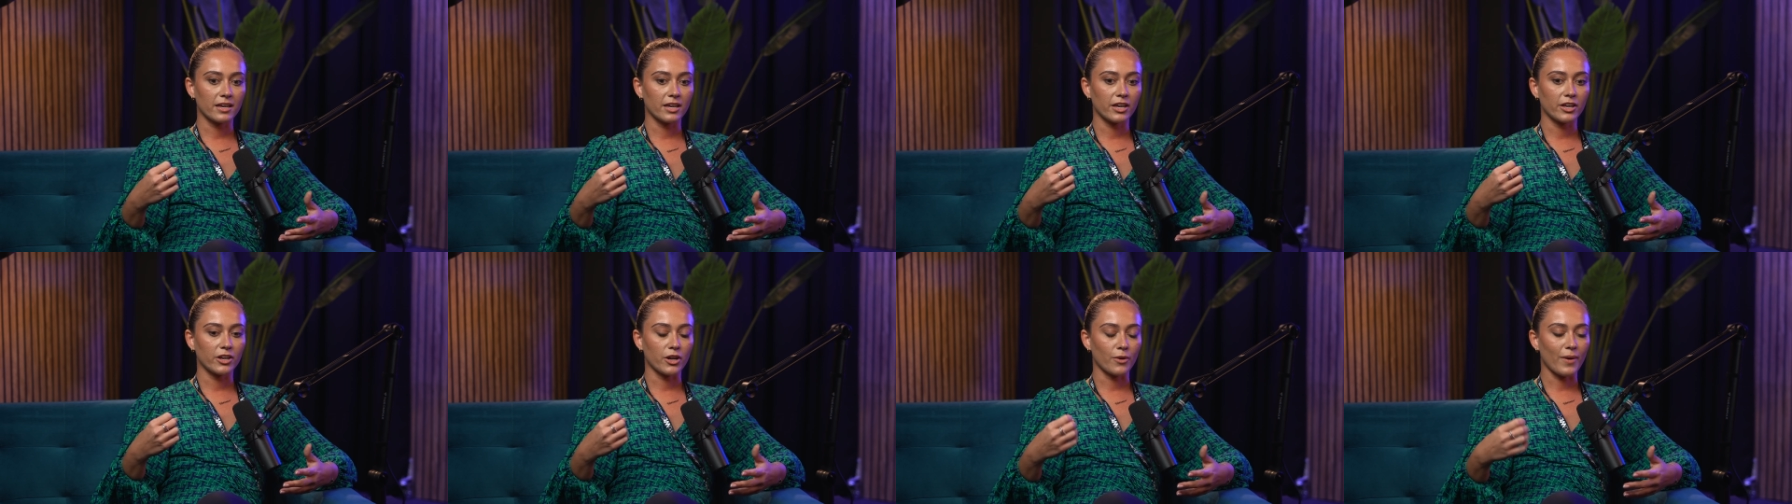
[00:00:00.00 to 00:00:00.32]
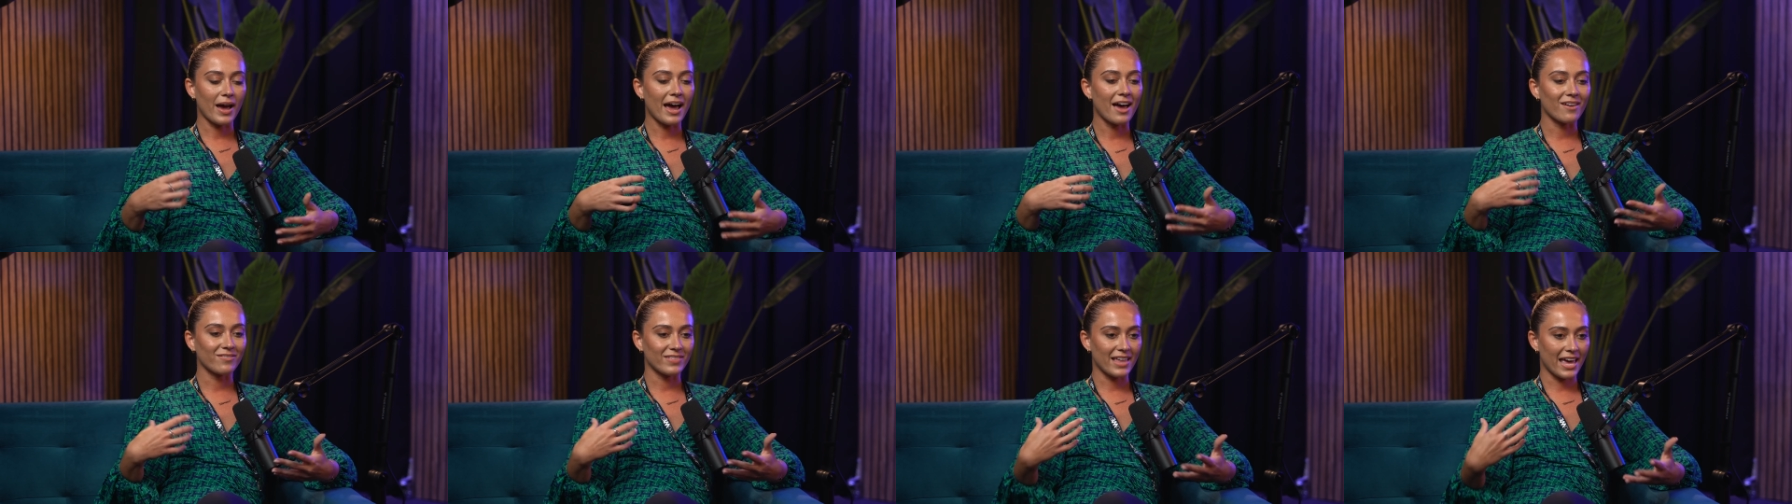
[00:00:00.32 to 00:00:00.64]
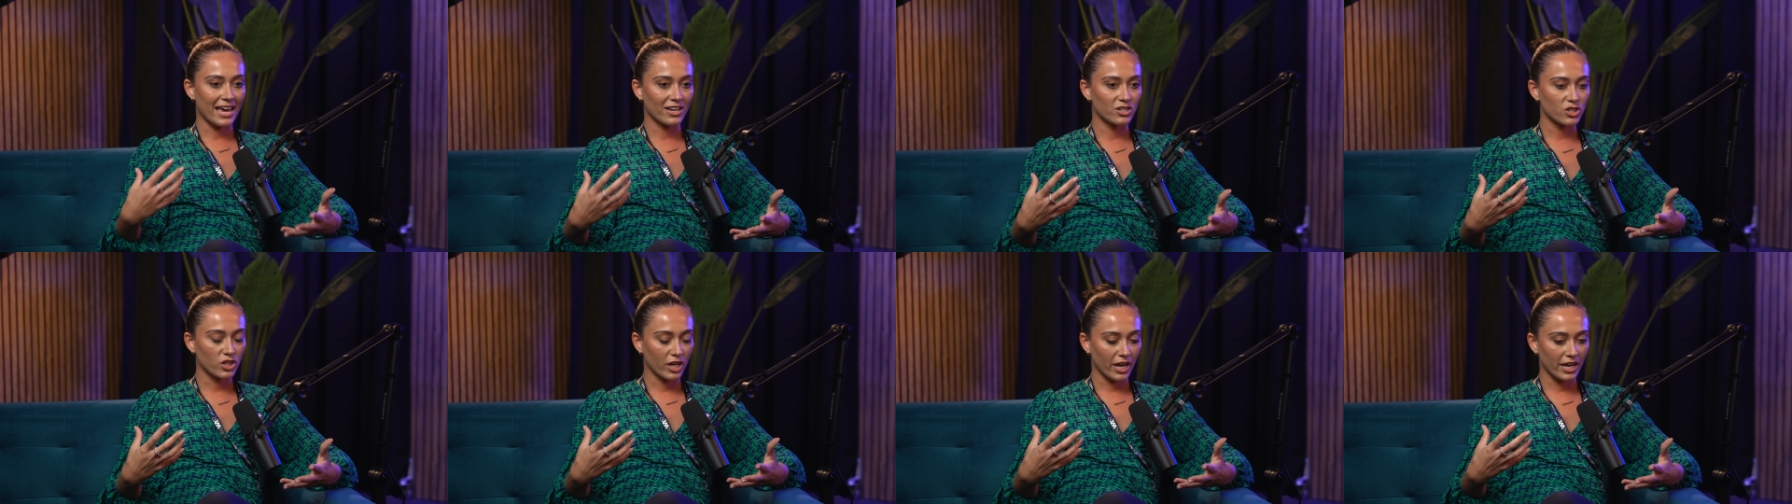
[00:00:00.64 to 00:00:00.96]
you know, have that
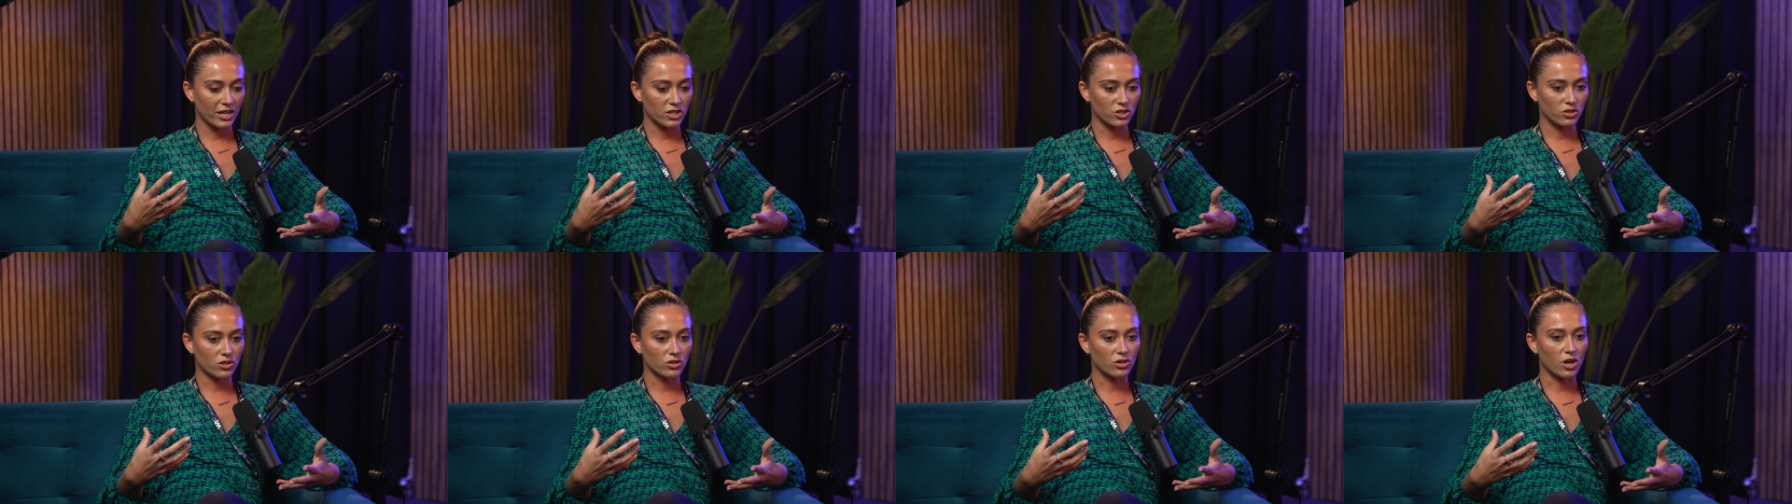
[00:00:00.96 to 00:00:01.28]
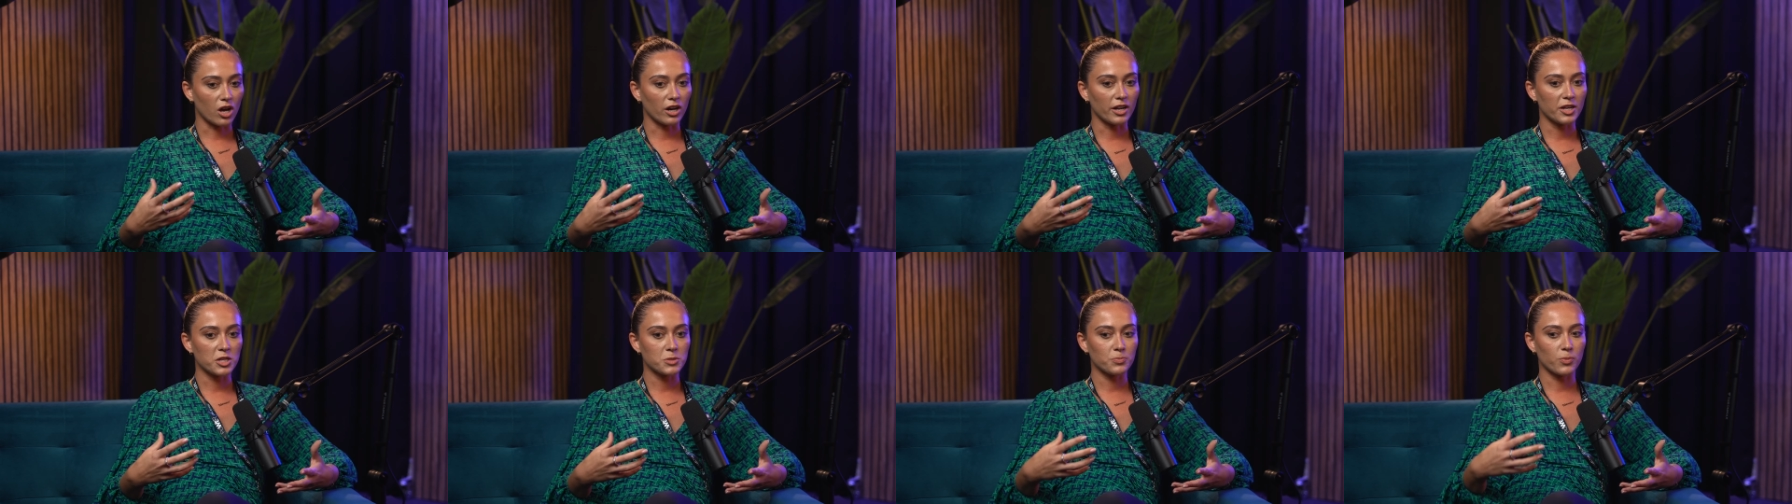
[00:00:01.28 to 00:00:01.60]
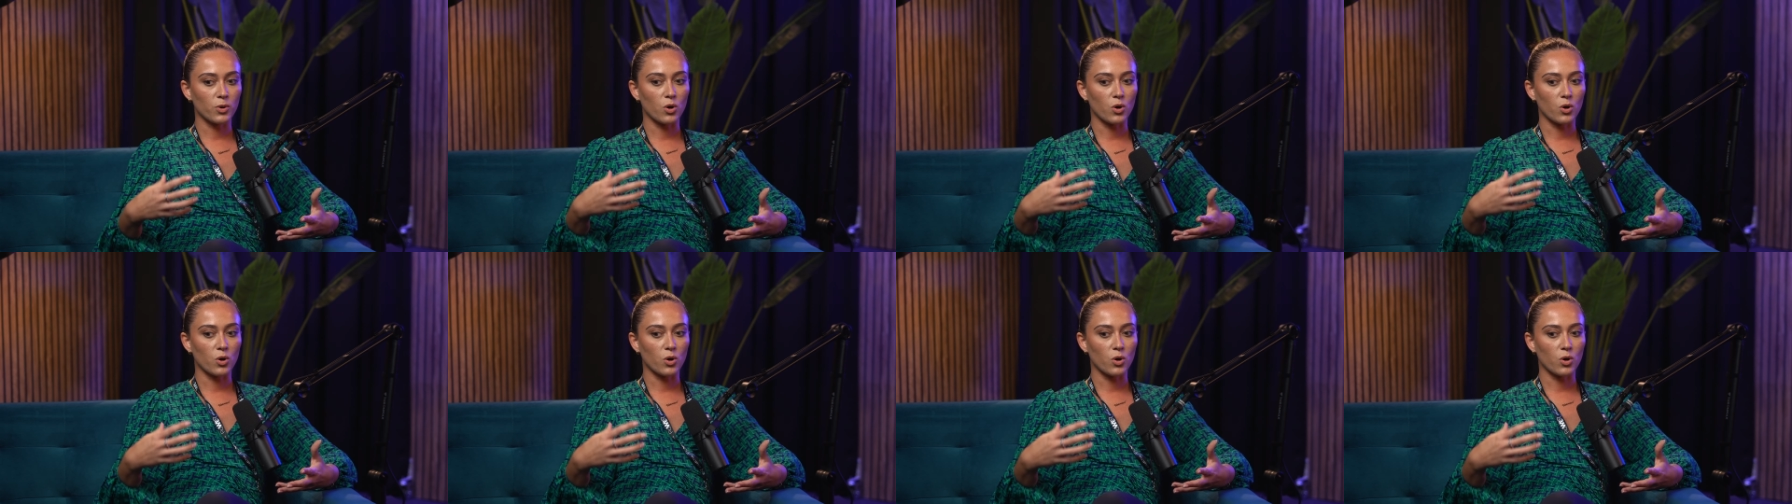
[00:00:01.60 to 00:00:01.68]
educational knowledge,